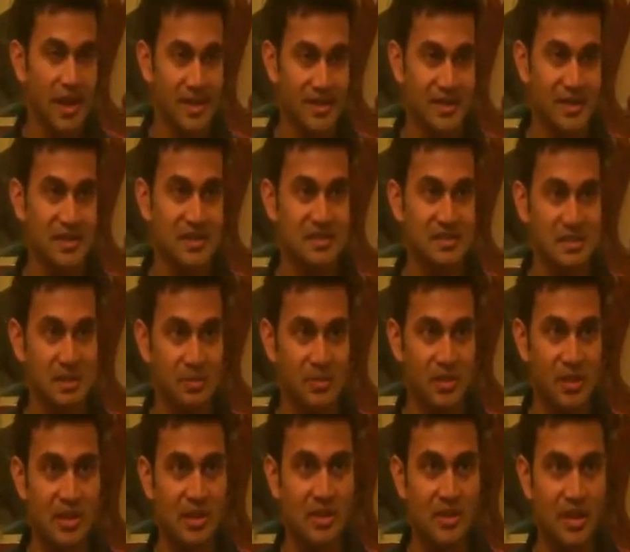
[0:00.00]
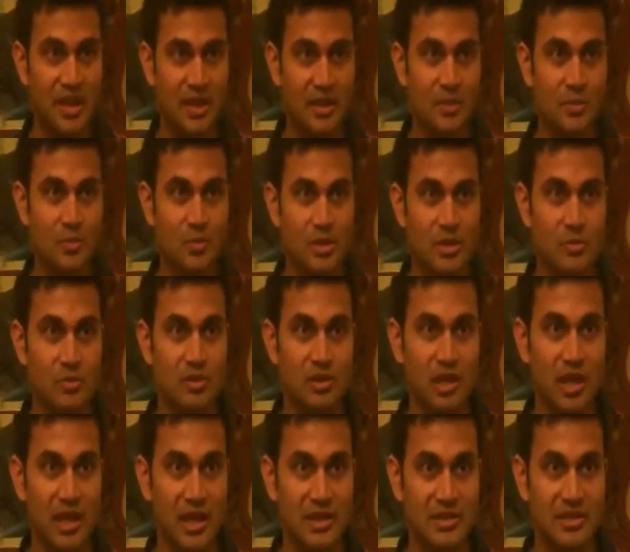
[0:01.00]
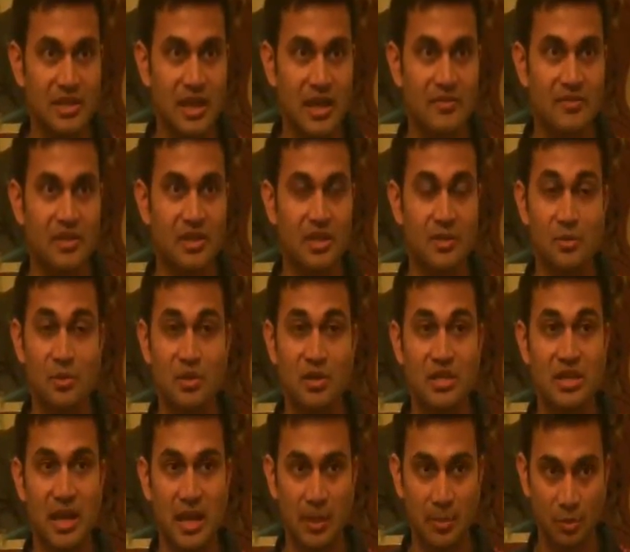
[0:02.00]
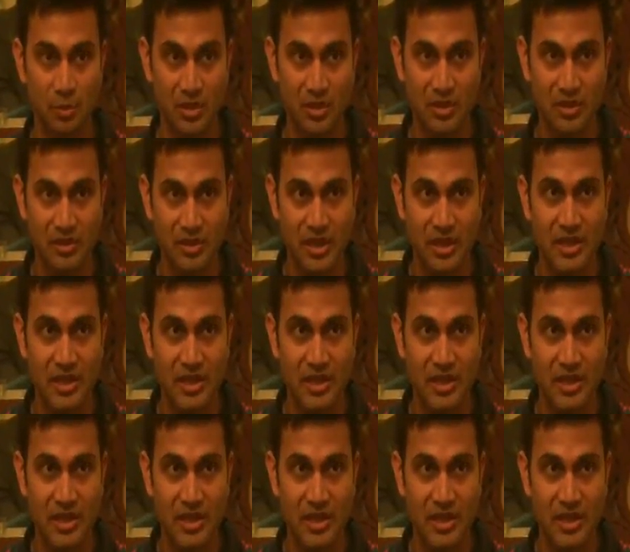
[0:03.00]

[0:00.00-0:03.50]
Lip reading: I think it's something that we would like to have the community help with,